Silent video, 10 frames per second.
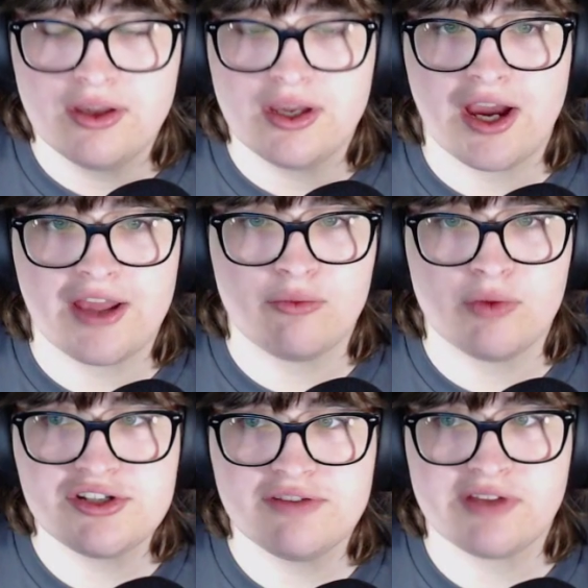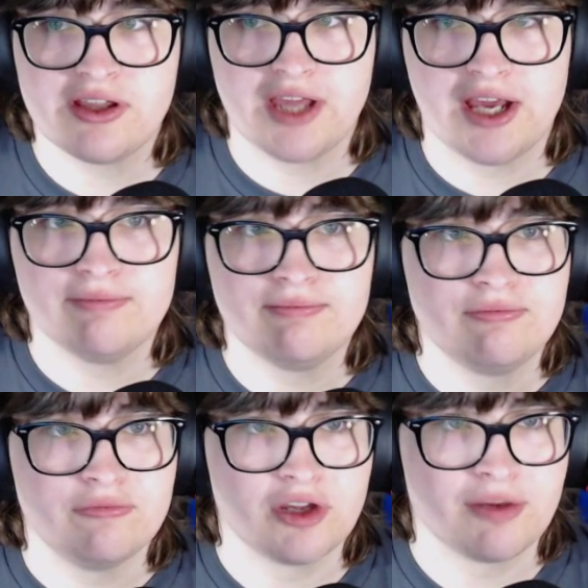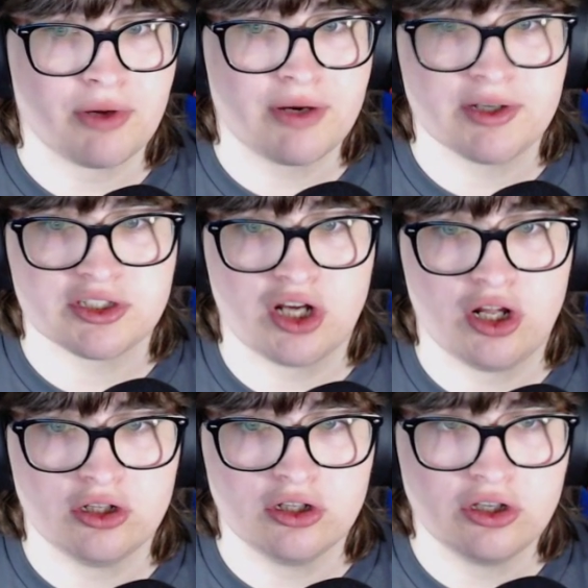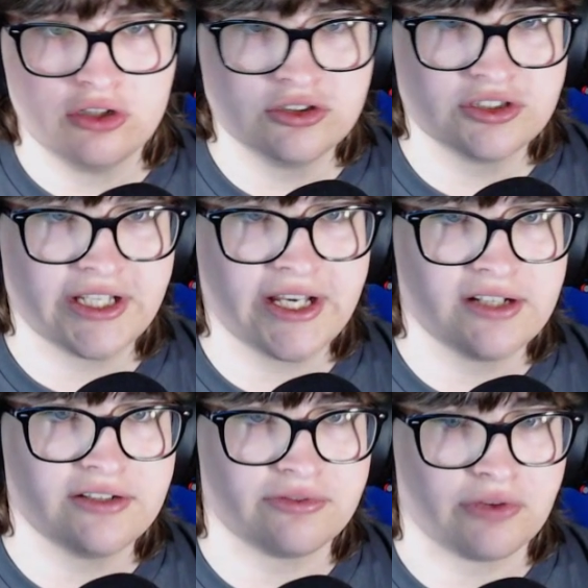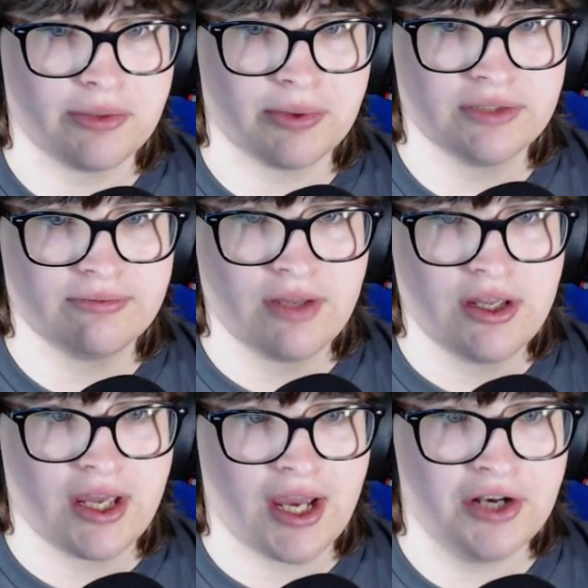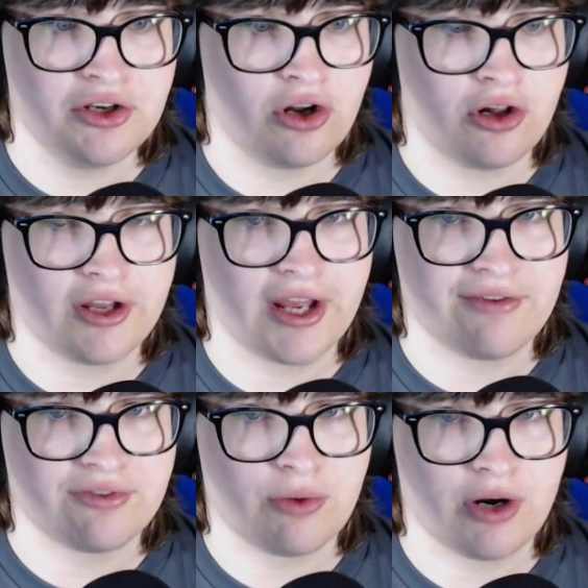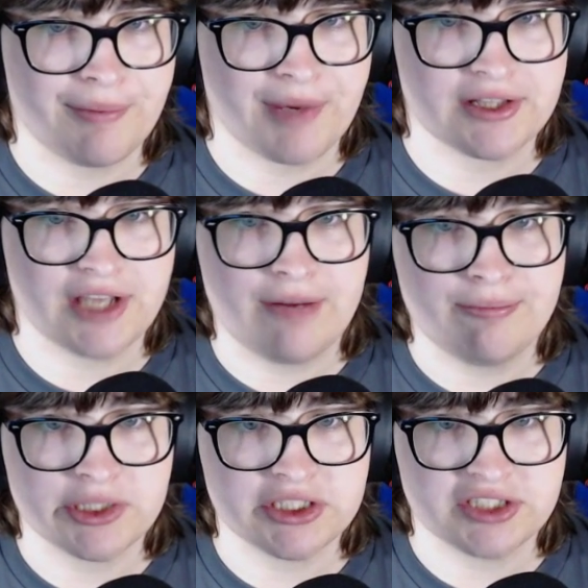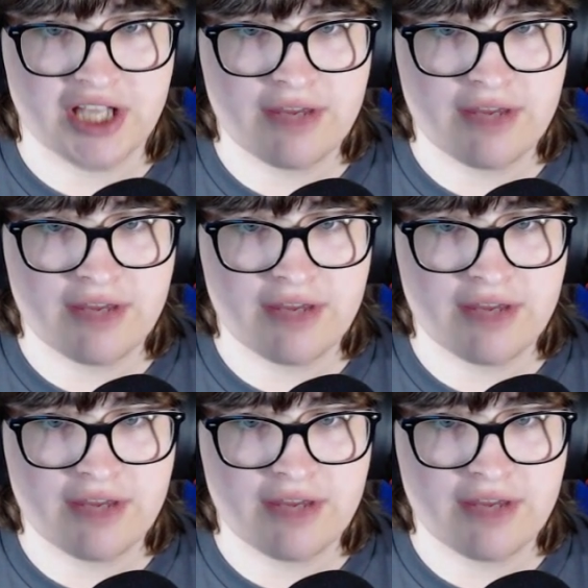And then once you've done that, you can pretty much close out of Reaper and you no longer have to worry about that, because now you've